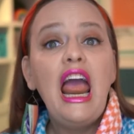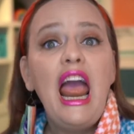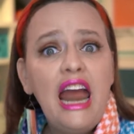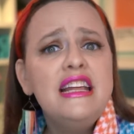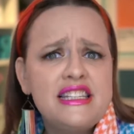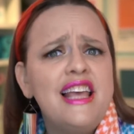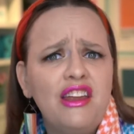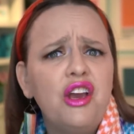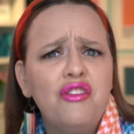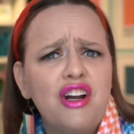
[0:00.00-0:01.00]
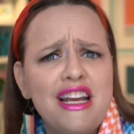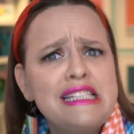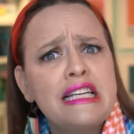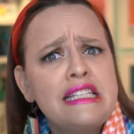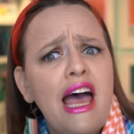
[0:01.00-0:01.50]
and it's selling overnight
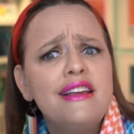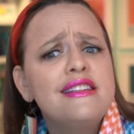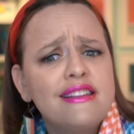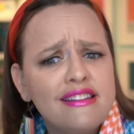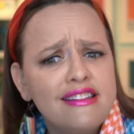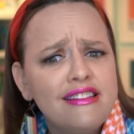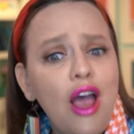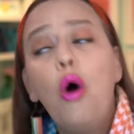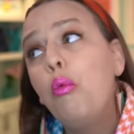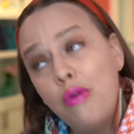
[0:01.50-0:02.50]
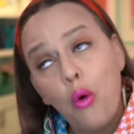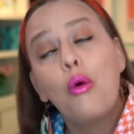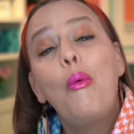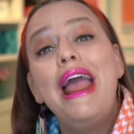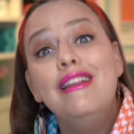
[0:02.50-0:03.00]
success. Oh, or
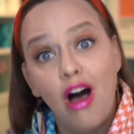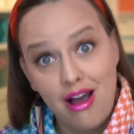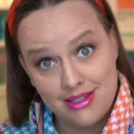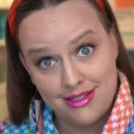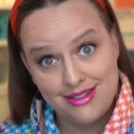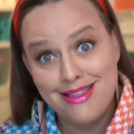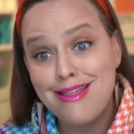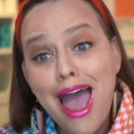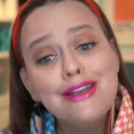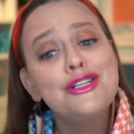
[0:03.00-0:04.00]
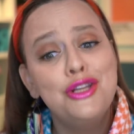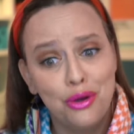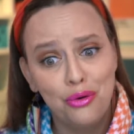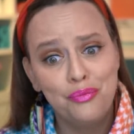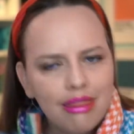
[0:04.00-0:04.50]
weight loss. That
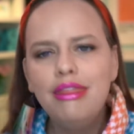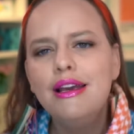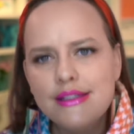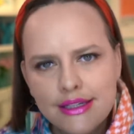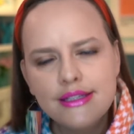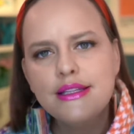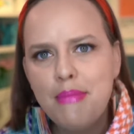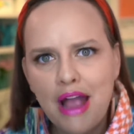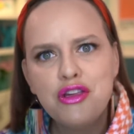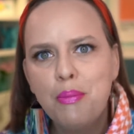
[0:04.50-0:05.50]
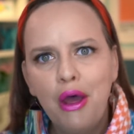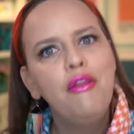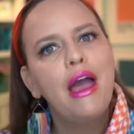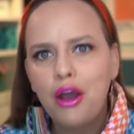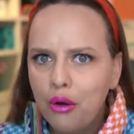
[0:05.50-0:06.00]
too. This is the magic pill
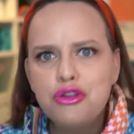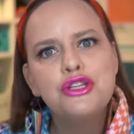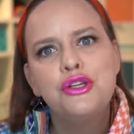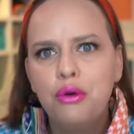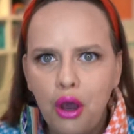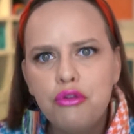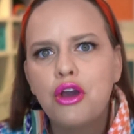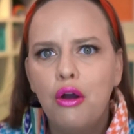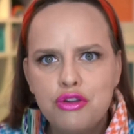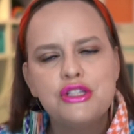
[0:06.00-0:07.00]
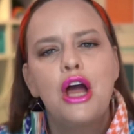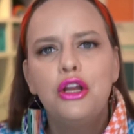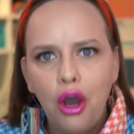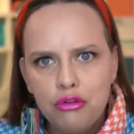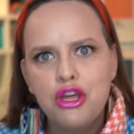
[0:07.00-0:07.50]
that coaches who coach coaches on
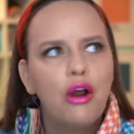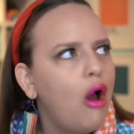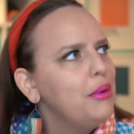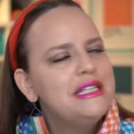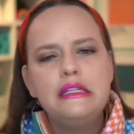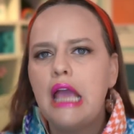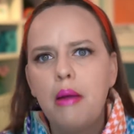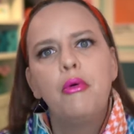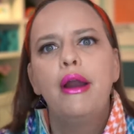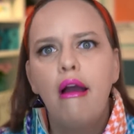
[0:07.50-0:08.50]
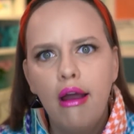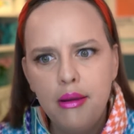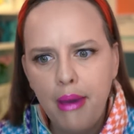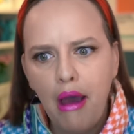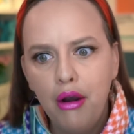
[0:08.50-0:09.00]
coaching are always yammering on
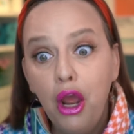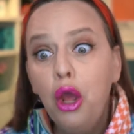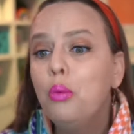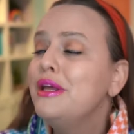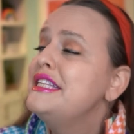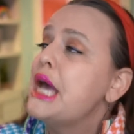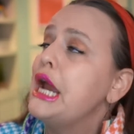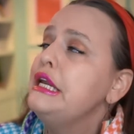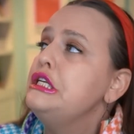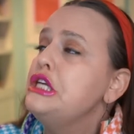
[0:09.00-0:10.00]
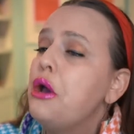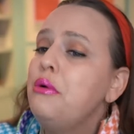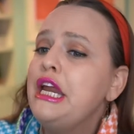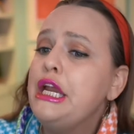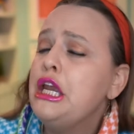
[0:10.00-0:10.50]
about, with Tiny
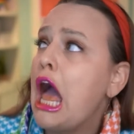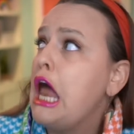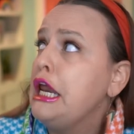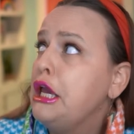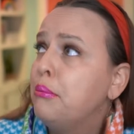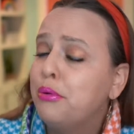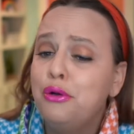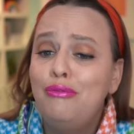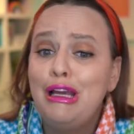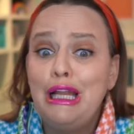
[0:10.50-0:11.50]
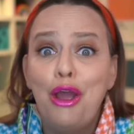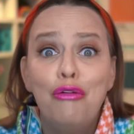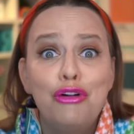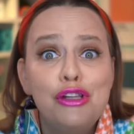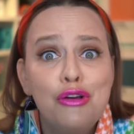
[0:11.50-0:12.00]
Tony nodding approvingly
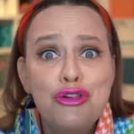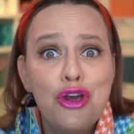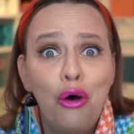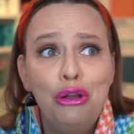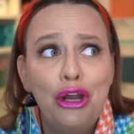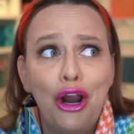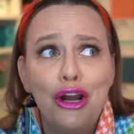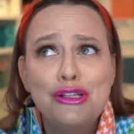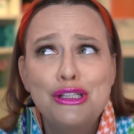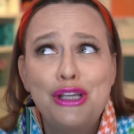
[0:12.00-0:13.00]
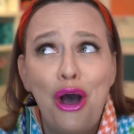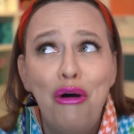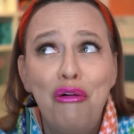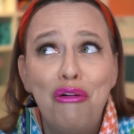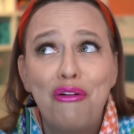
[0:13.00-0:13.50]
over their shoulder.
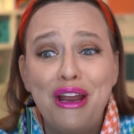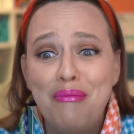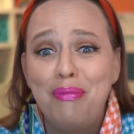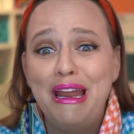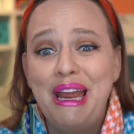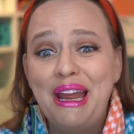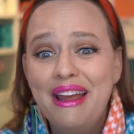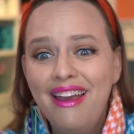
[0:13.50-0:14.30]
So creepy.